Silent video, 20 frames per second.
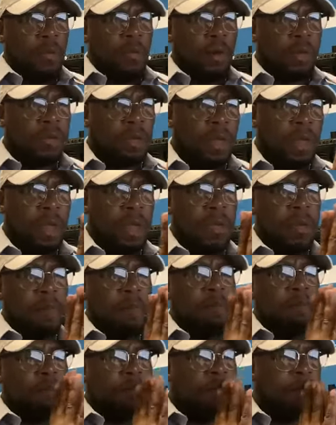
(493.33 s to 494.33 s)
We're
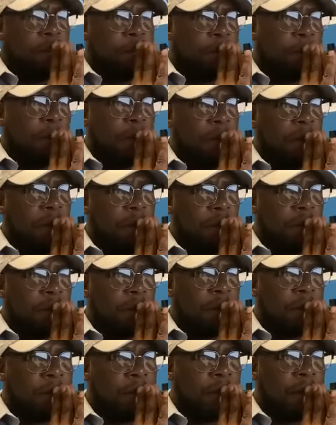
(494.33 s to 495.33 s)
seeing the
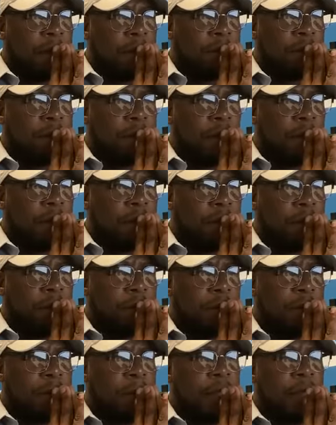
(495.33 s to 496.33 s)
burnings of
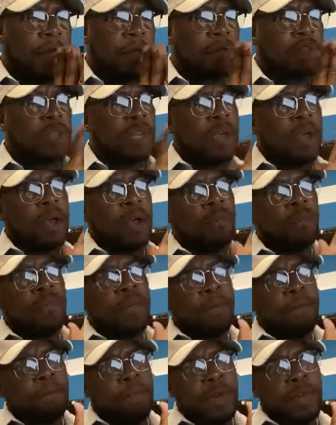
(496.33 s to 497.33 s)

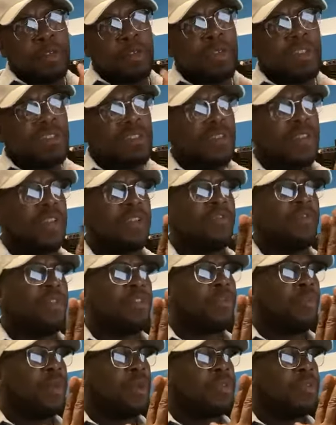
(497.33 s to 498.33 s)
downtowns and business
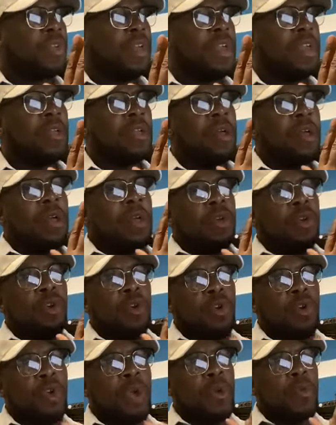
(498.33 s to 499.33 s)
districts. We're seeing
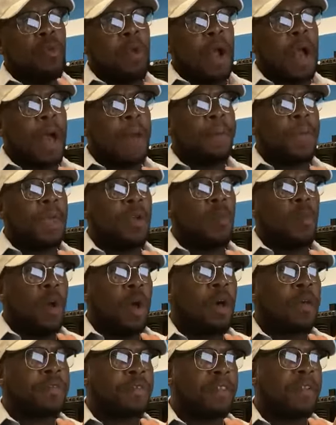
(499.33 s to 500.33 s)
looting, robbing.
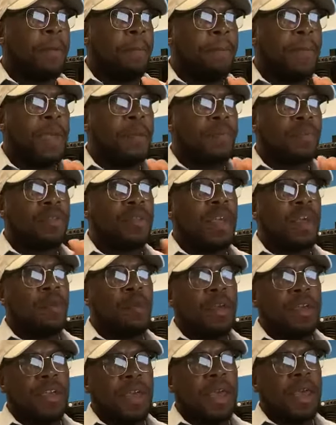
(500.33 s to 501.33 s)
Well, some people say,
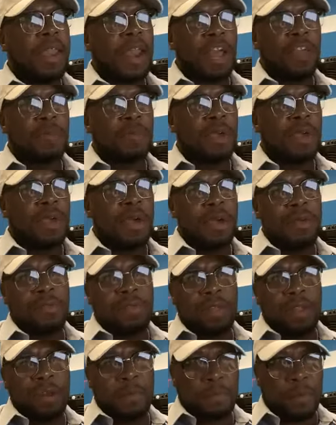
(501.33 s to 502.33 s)
well, yeah, that's
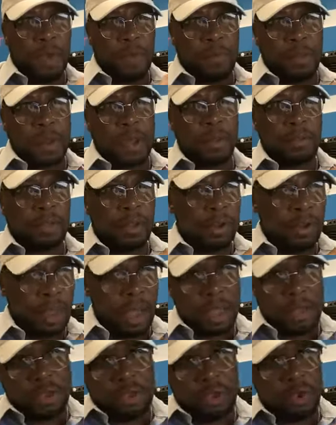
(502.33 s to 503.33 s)
because there are people out there
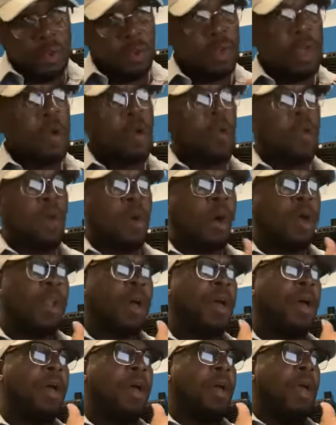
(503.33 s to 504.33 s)
like you that want
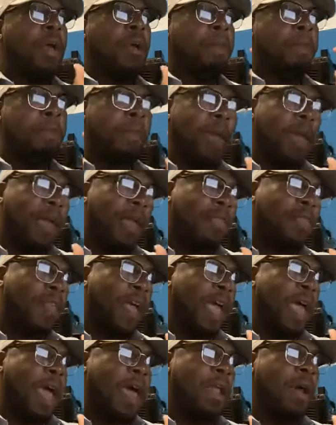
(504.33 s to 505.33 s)
to make
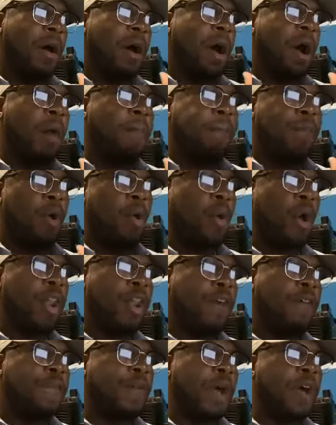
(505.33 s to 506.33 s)
that a
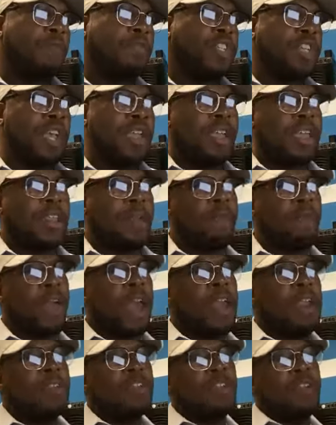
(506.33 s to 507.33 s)
point of taking
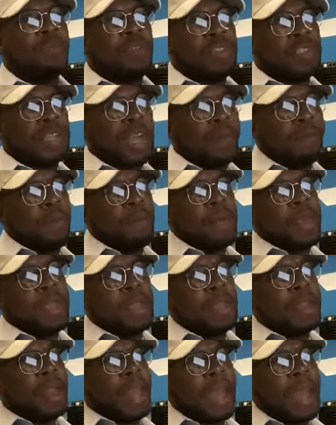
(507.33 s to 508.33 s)
advantage of the time and
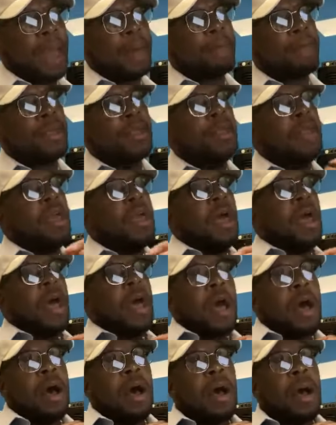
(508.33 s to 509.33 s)
making it happen.
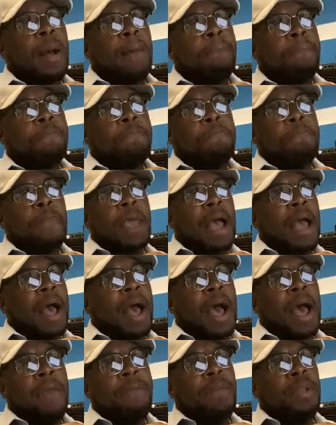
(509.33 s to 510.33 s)

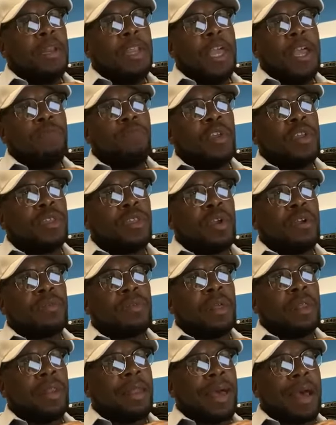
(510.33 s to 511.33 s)
I believe that
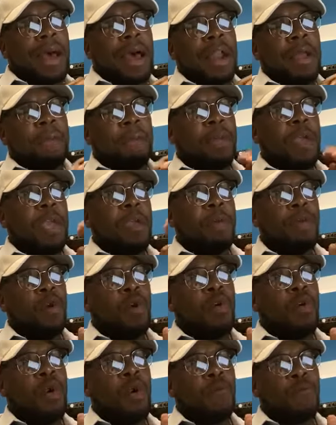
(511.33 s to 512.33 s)
there's a lot of
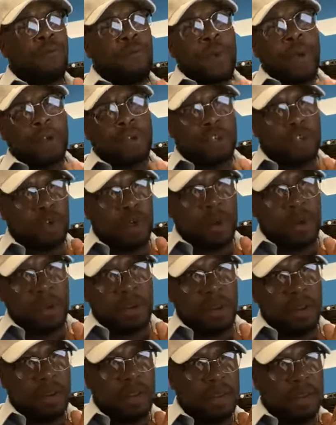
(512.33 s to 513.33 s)
people who are
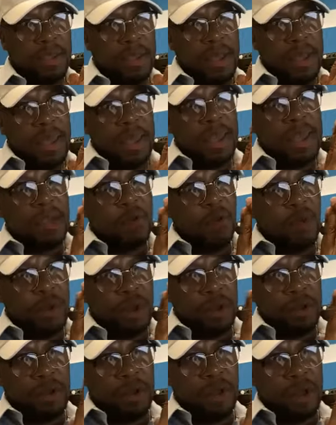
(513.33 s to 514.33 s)
frustrated, and
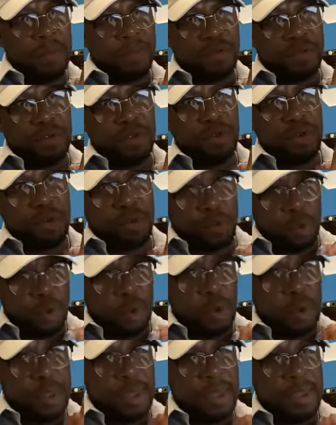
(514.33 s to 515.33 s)
when it comes to the
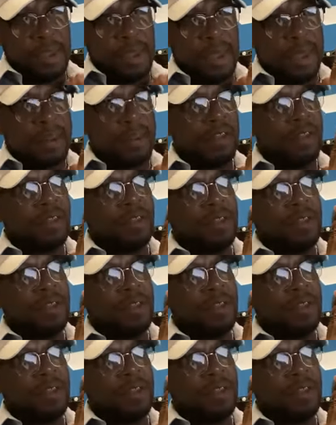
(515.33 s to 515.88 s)
rooting and